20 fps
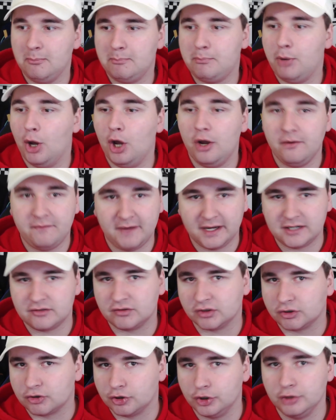perfect
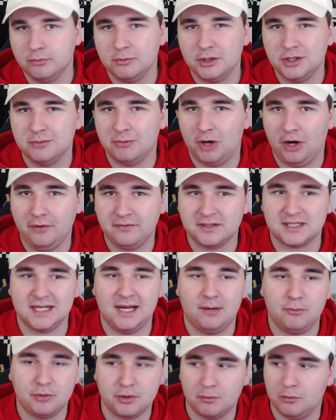recruitment, but obviously
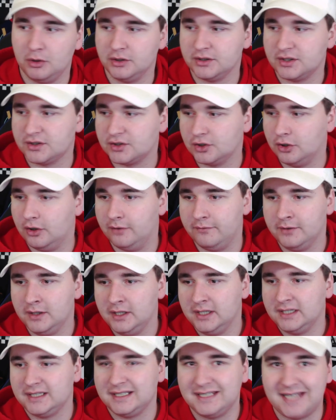I wouldn't want to sort of
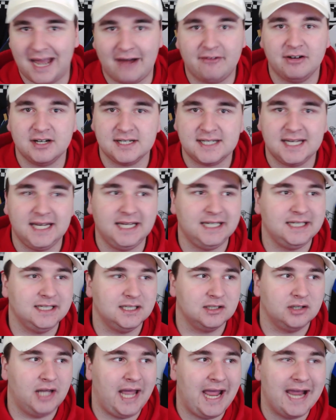
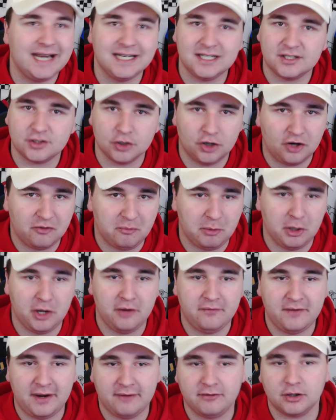guarantee any sort of
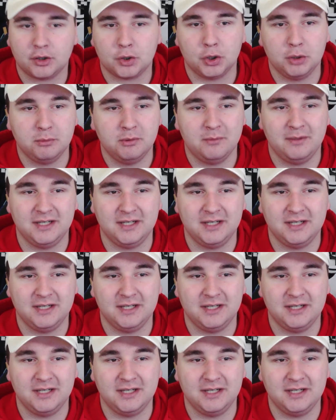perfect recruitment.